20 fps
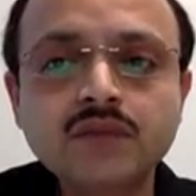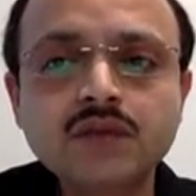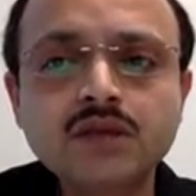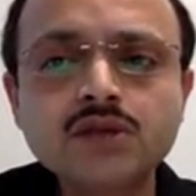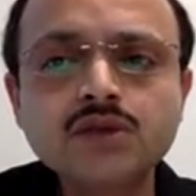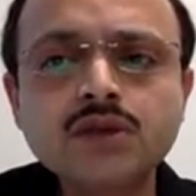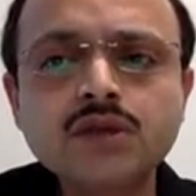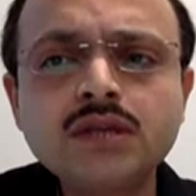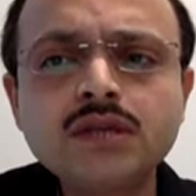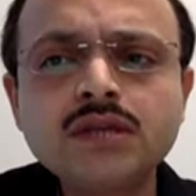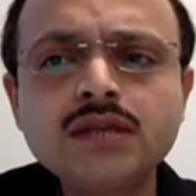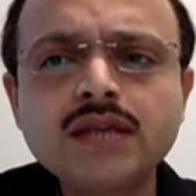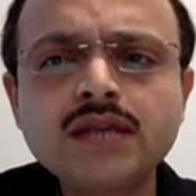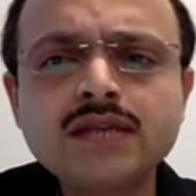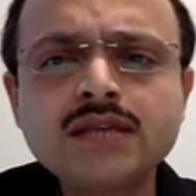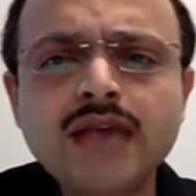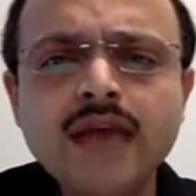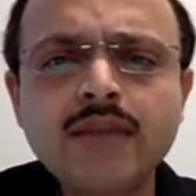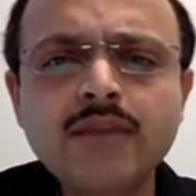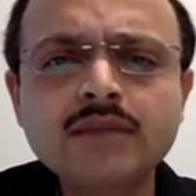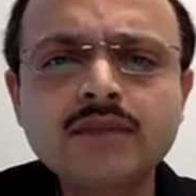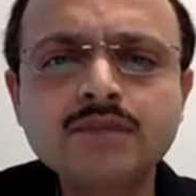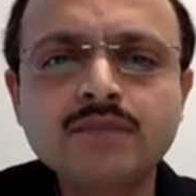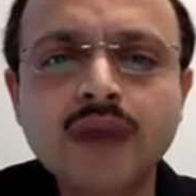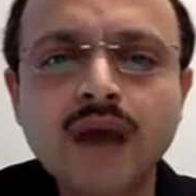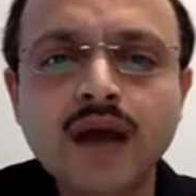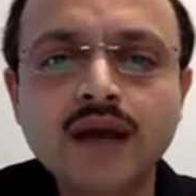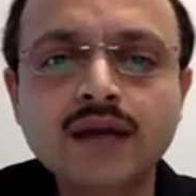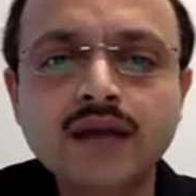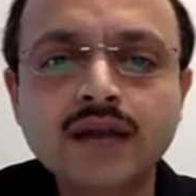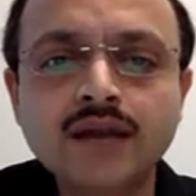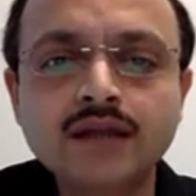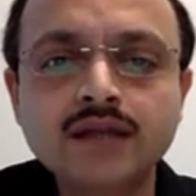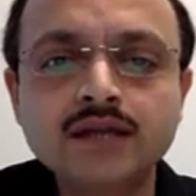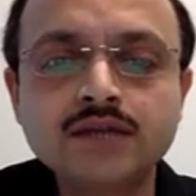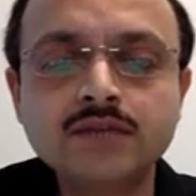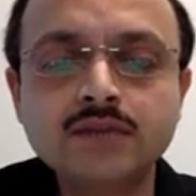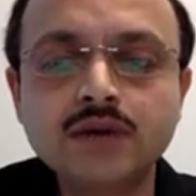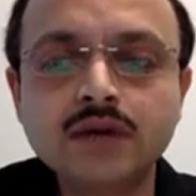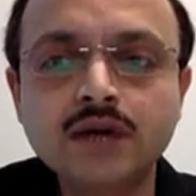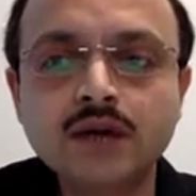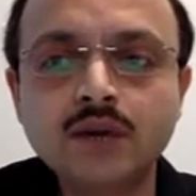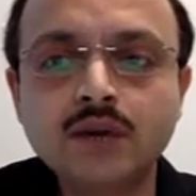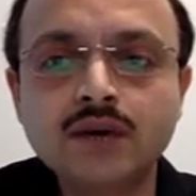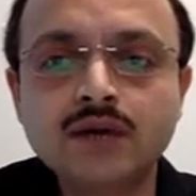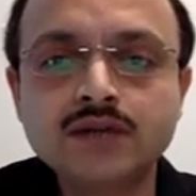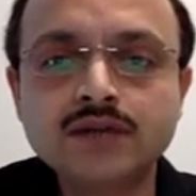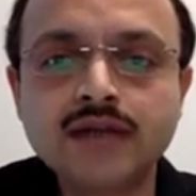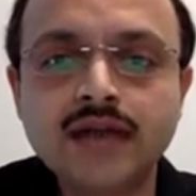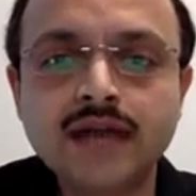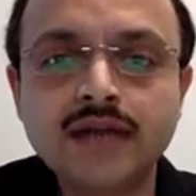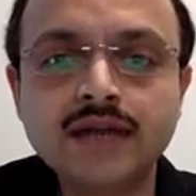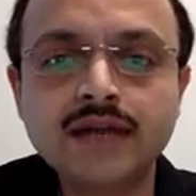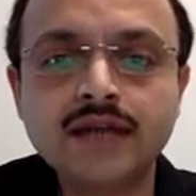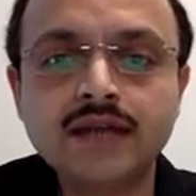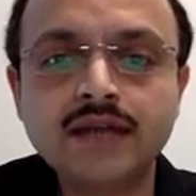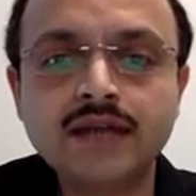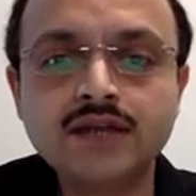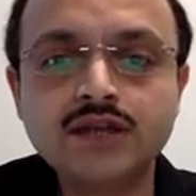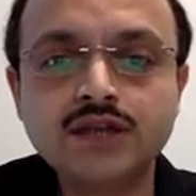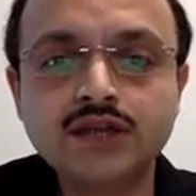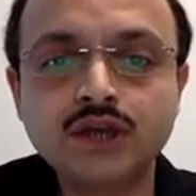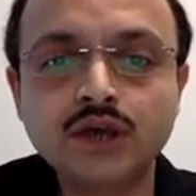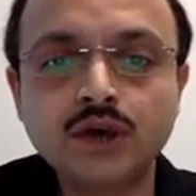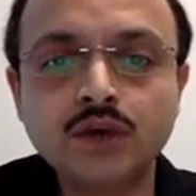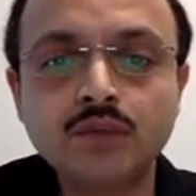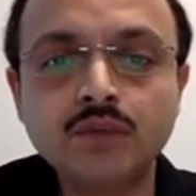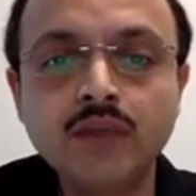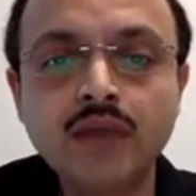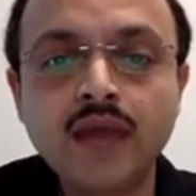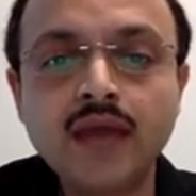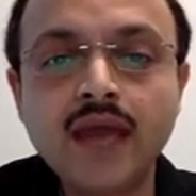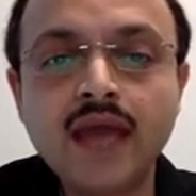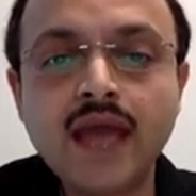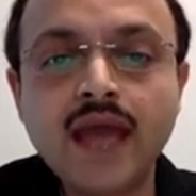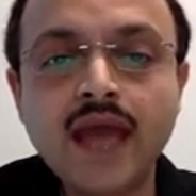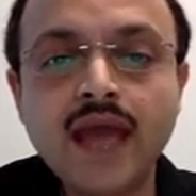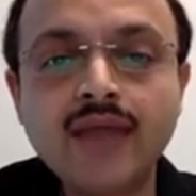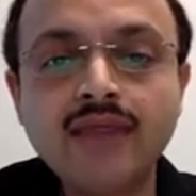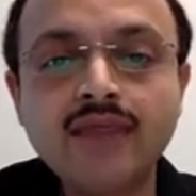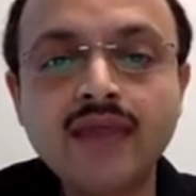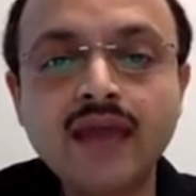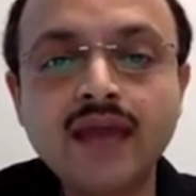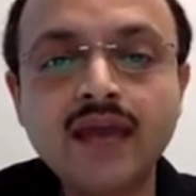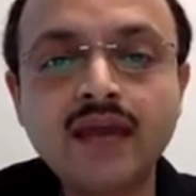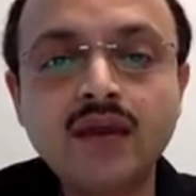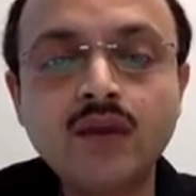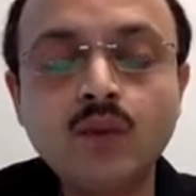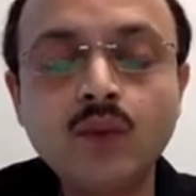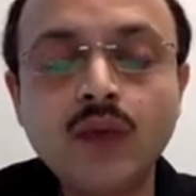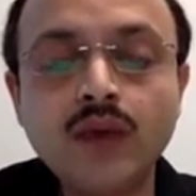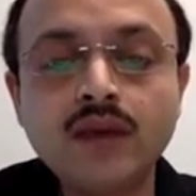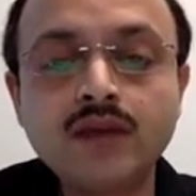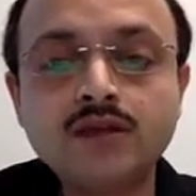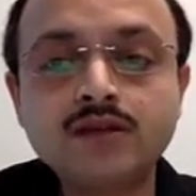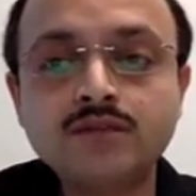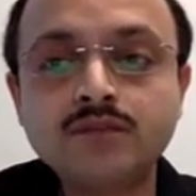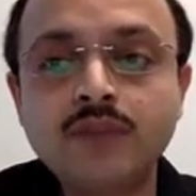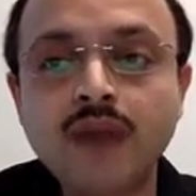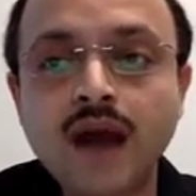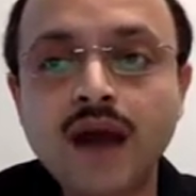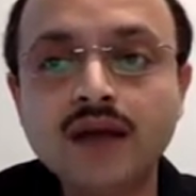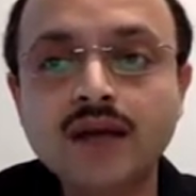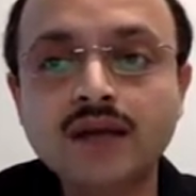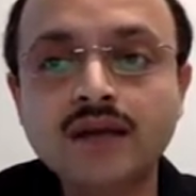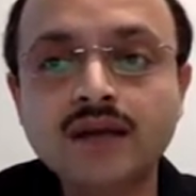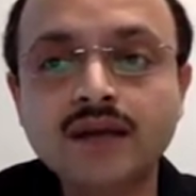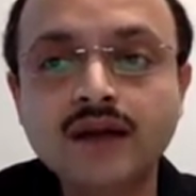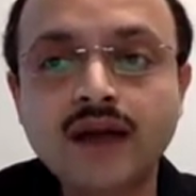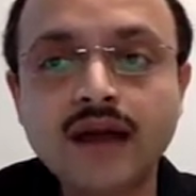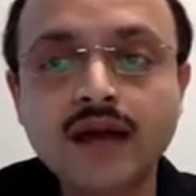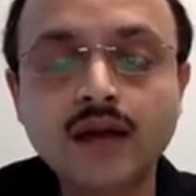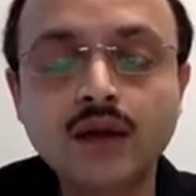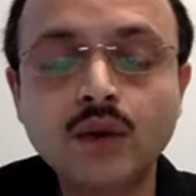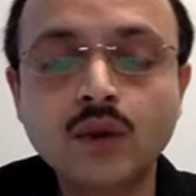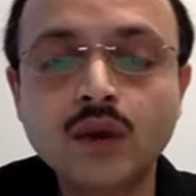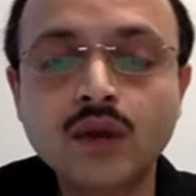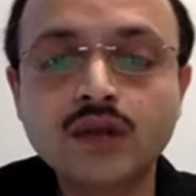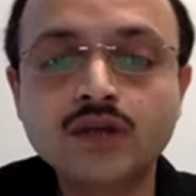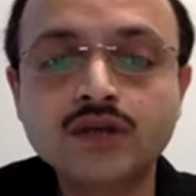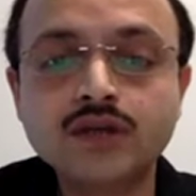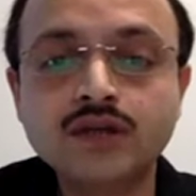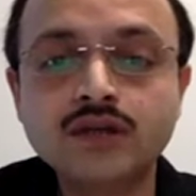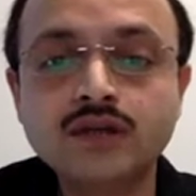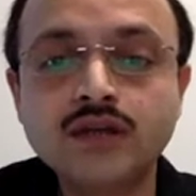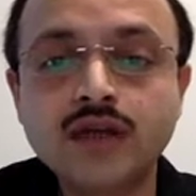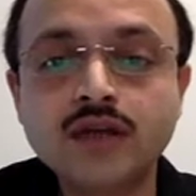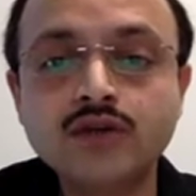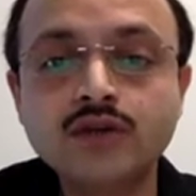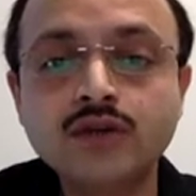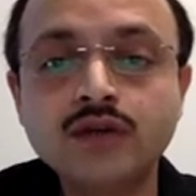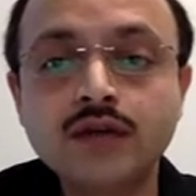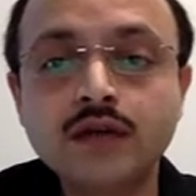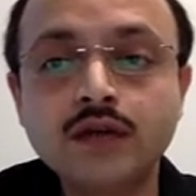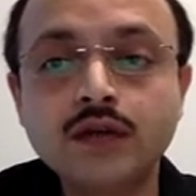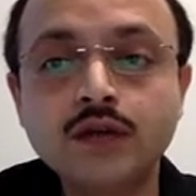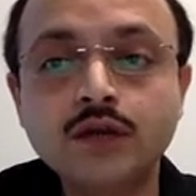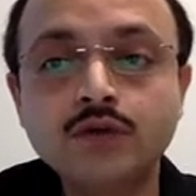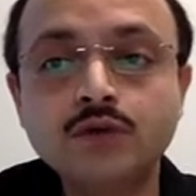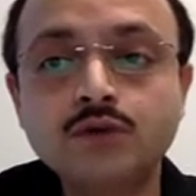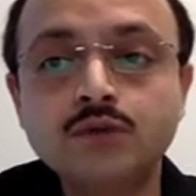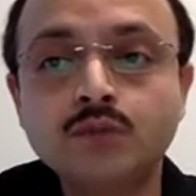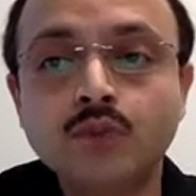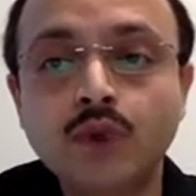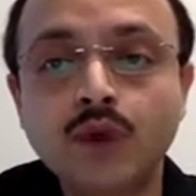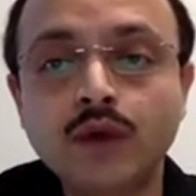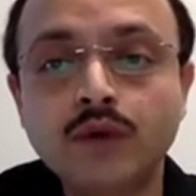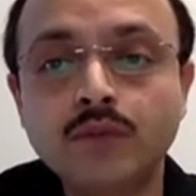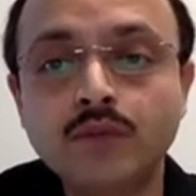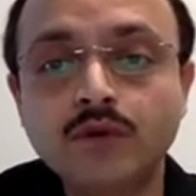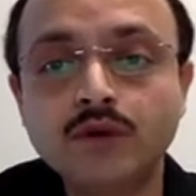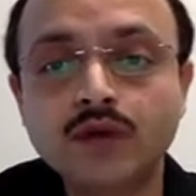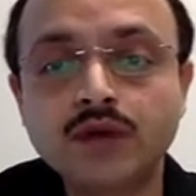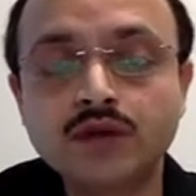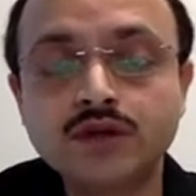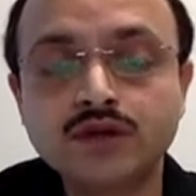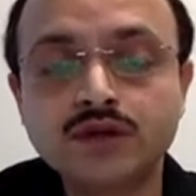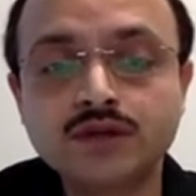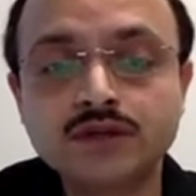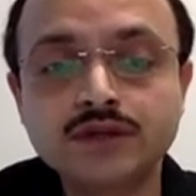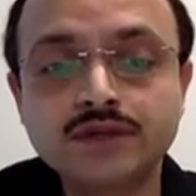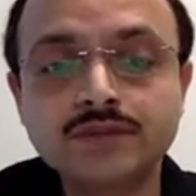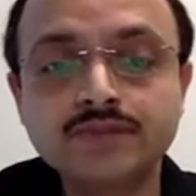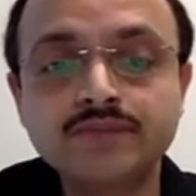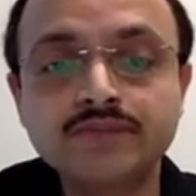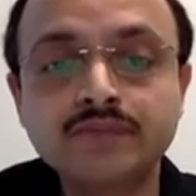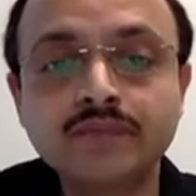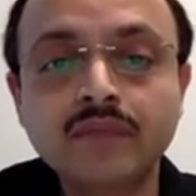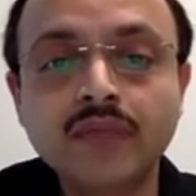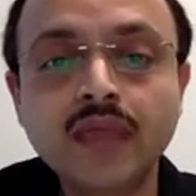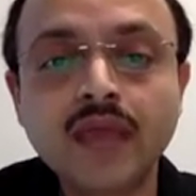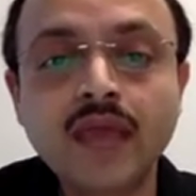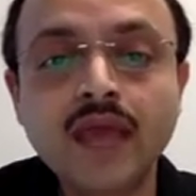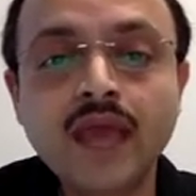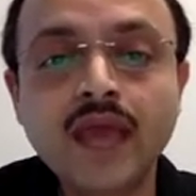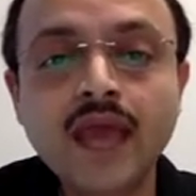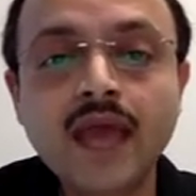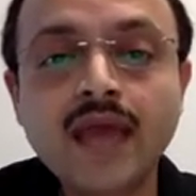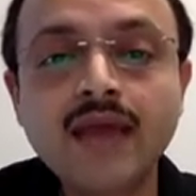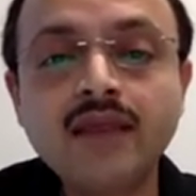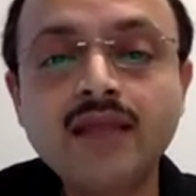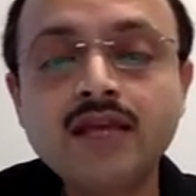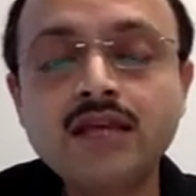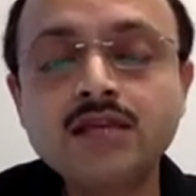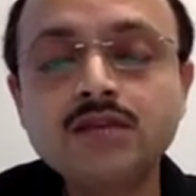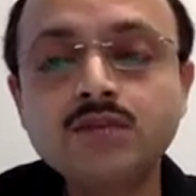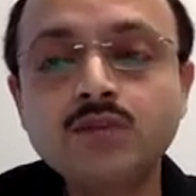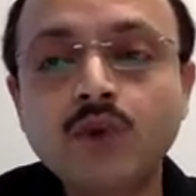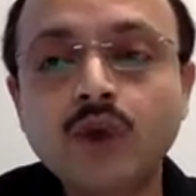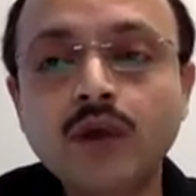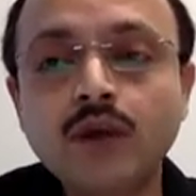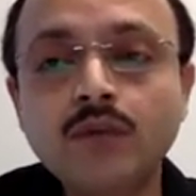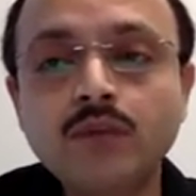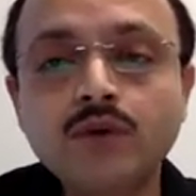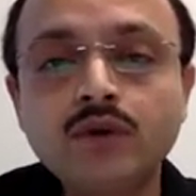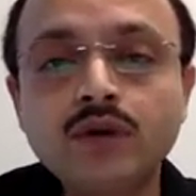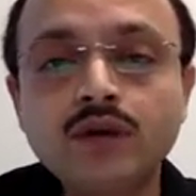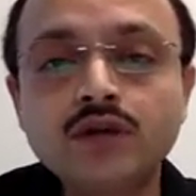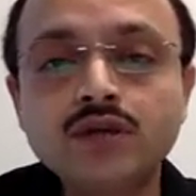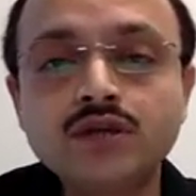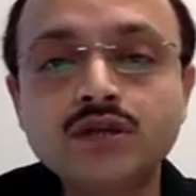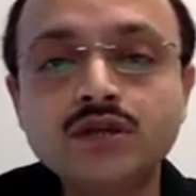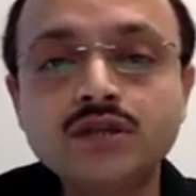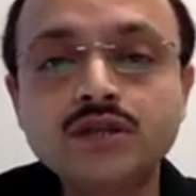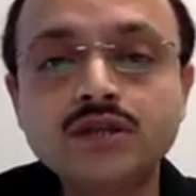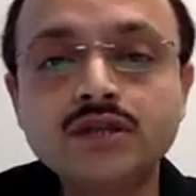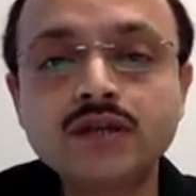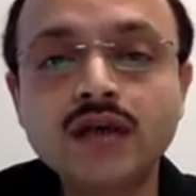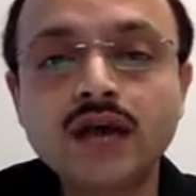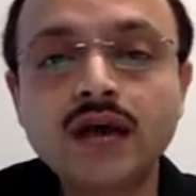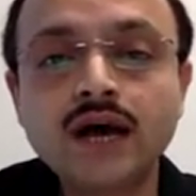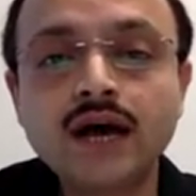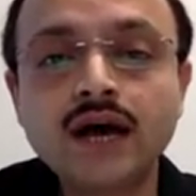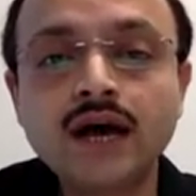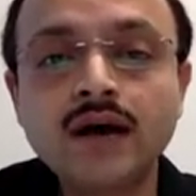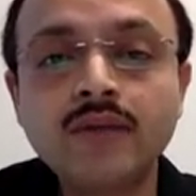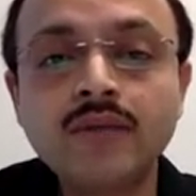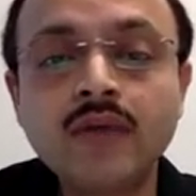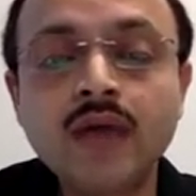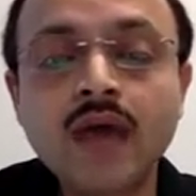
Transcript: So this enzyme is parked at this particular site in the genome. And then when it's parked at the right location, it actually induces point mutations. And these point mutations are